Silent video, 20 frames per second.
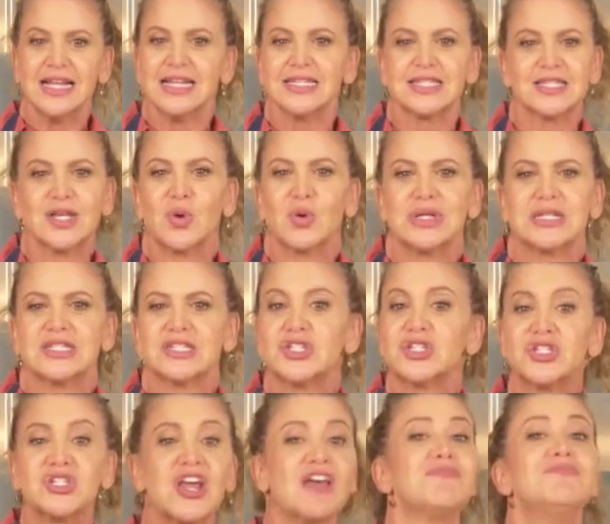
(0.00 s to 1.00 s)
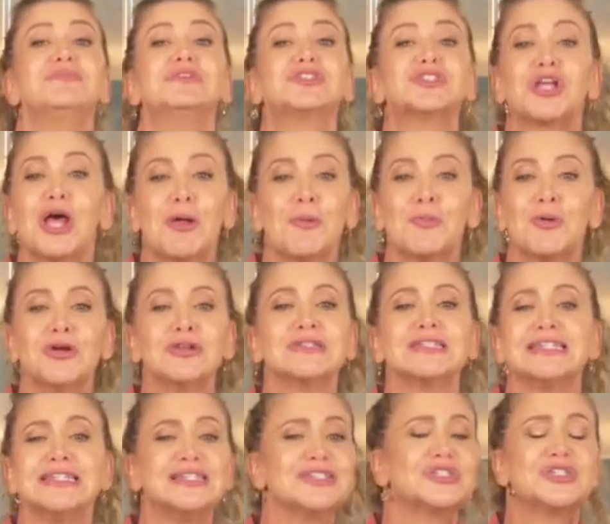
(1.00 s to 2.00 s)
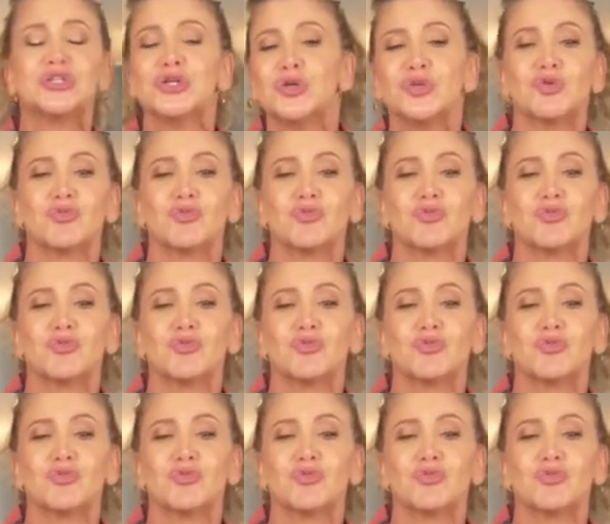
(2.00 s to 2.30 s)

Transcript: So it's Chef Michelle Bernstein to the